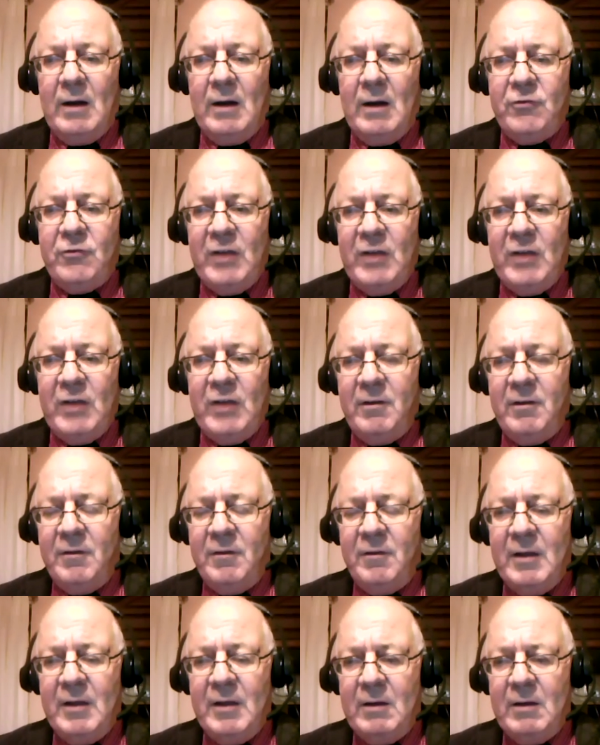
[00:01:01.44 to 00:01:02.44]
checked
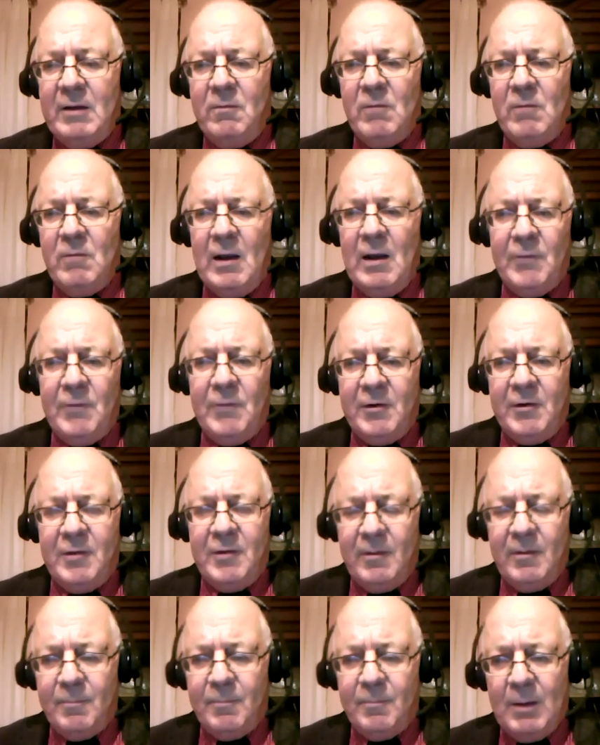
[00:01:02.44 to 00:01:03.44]
the relevant
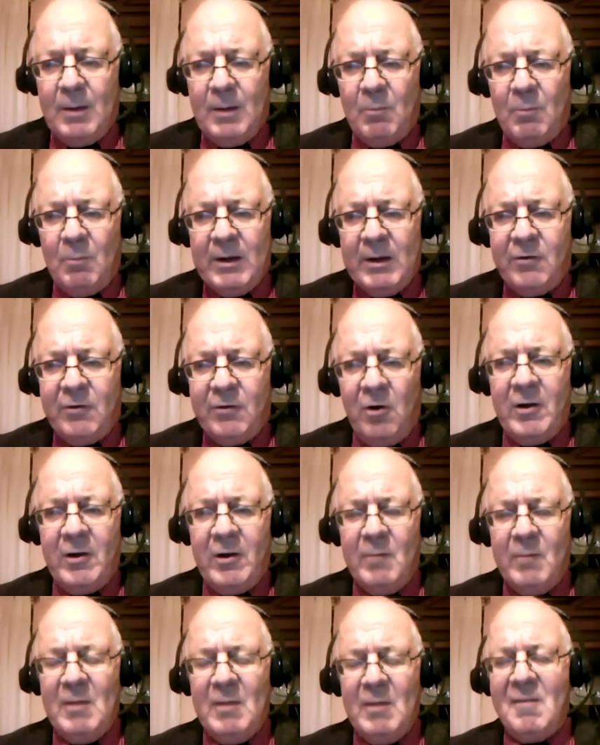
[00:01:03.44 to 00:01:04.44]
public
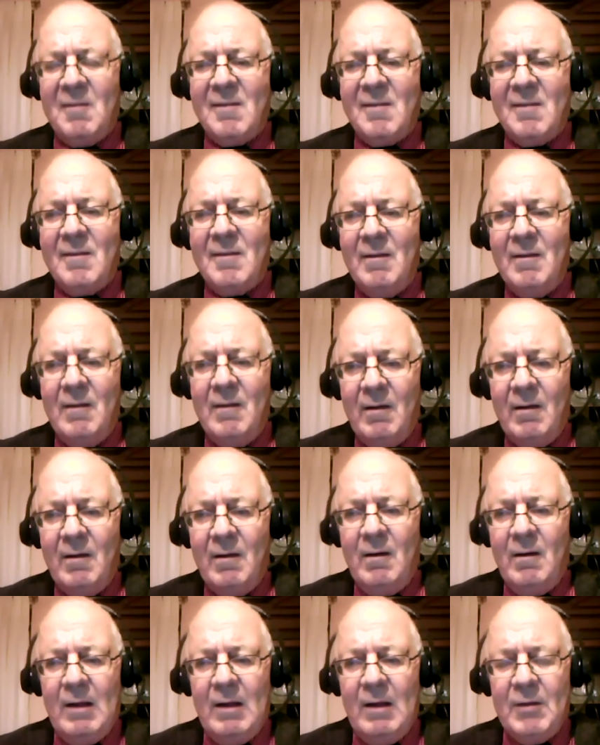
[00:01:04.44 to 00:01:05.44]
documents,
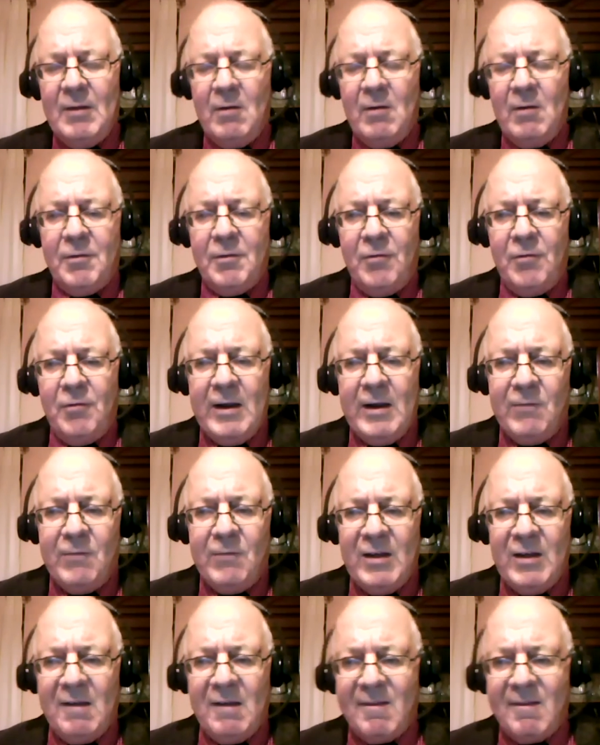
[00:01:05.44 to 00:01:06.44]
and there are three of
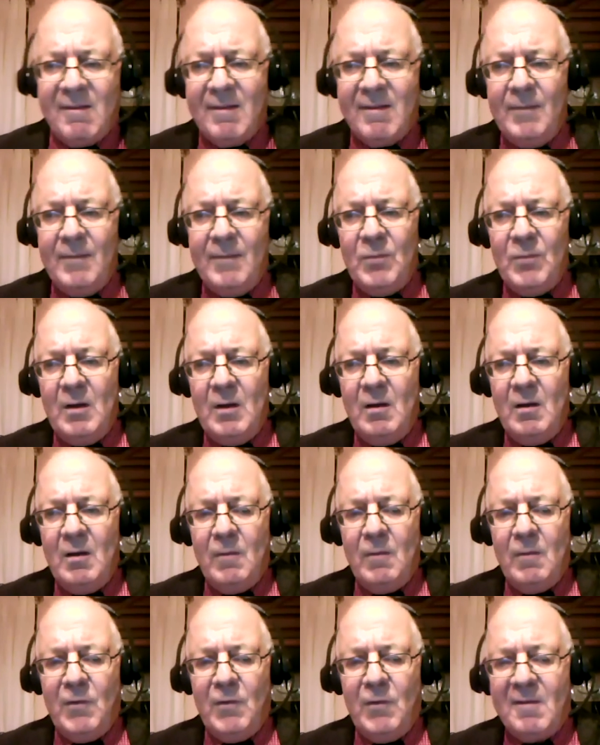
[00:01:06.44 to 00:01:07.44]
these.
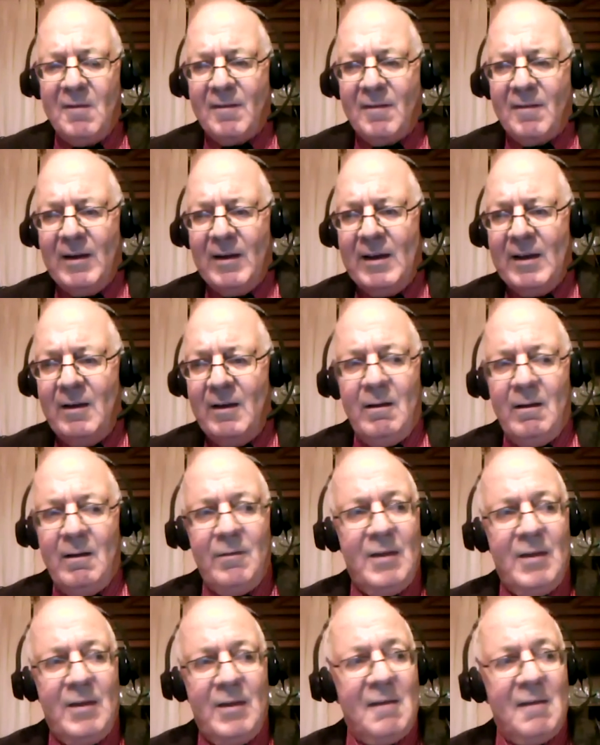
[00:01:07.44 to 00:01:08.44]
Firstly,
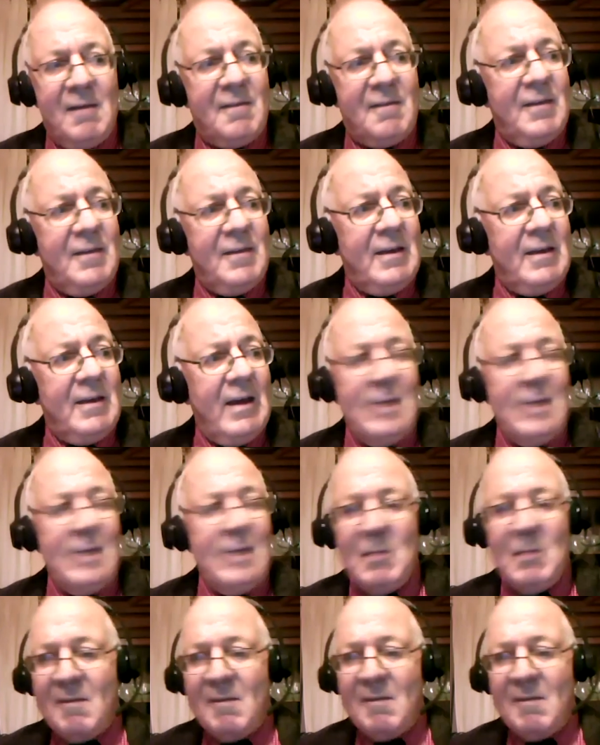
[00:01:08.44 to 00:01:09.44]
there's the
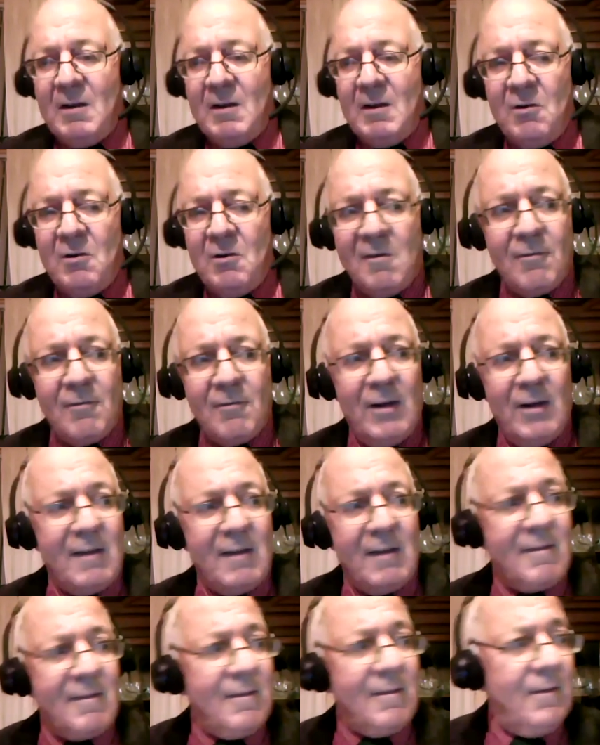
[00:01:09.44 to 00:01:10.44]
ABC news release